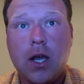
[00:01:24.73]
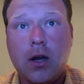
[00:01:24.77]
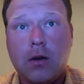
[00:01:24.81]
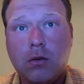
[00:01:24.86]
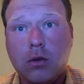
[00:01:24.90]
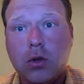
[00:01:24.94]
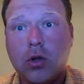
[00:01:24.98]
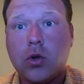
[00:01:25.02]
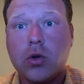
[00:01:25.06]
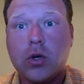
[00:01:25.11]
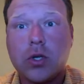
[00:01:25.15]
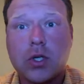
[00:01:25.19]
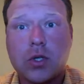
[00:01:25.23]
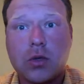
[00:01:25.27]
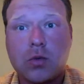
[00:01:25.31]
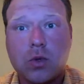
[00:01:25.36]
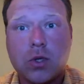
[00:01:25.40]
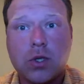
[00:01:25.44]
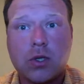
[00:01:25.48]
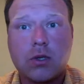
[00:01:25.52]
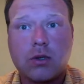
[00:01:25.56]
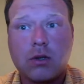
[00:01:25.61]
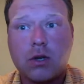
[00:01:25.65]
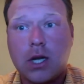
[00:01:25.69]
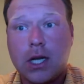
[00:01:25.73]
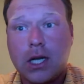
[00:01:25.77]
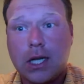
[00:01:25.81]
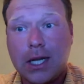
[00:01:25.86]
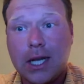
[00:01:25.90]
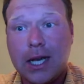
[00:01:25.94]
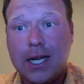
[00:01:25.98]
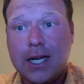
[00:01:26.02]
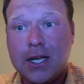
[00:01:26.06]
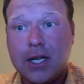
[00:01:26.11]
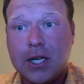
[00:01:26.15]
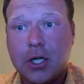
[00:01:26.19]
Lewis was a
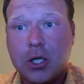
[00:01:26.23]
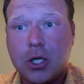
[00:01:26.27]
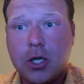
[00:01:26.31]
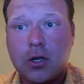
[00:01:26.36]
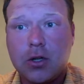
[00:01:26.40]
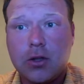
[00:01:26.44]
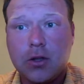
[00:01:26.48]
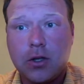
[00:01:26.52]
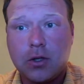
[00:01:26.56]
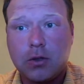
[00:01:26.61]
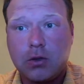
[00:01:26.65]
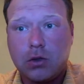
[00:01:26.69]
late addition to the